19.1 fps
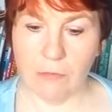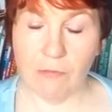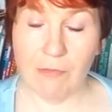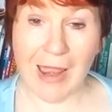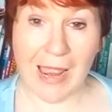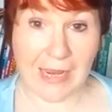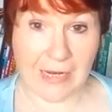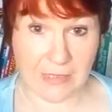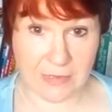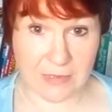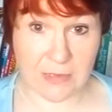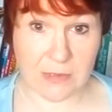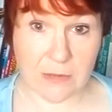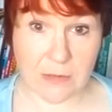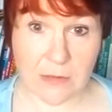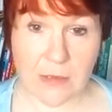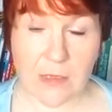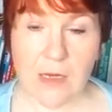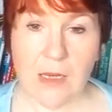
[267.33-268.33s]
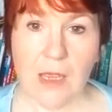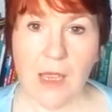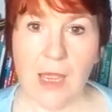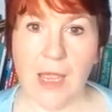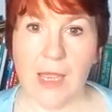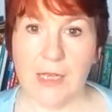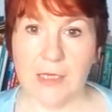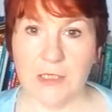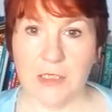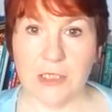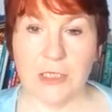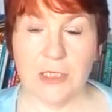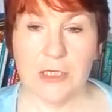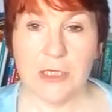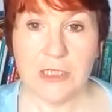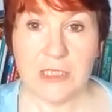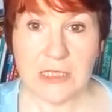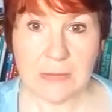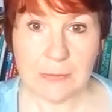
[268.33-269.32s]
racks and
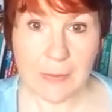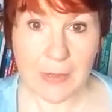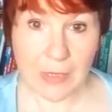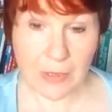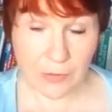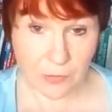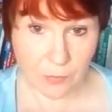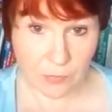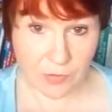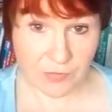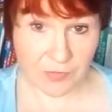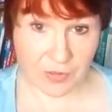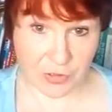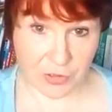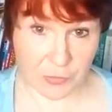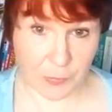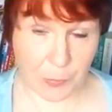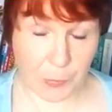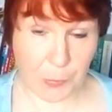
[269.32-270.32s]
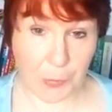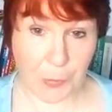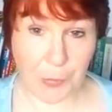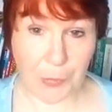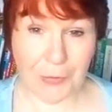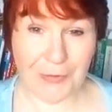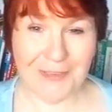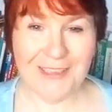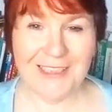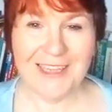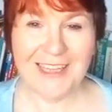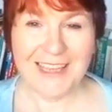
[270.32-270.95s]
smear them with vegetable oil,